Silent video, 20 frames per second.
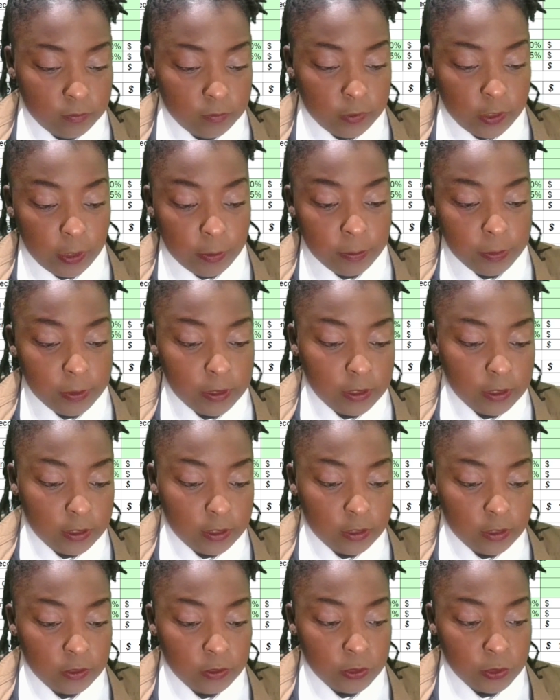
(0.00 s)
10%
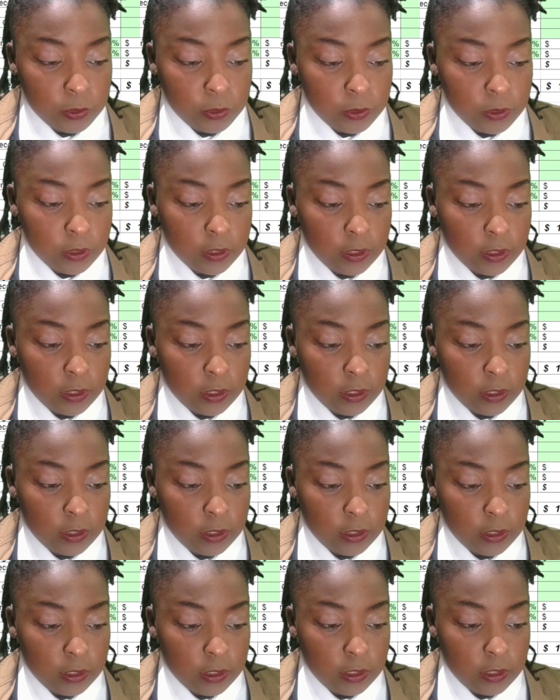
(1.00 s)
is usually
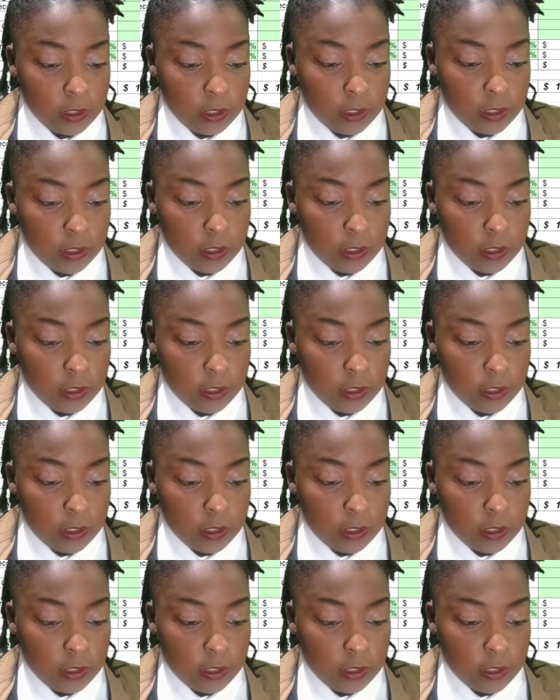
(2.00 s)
the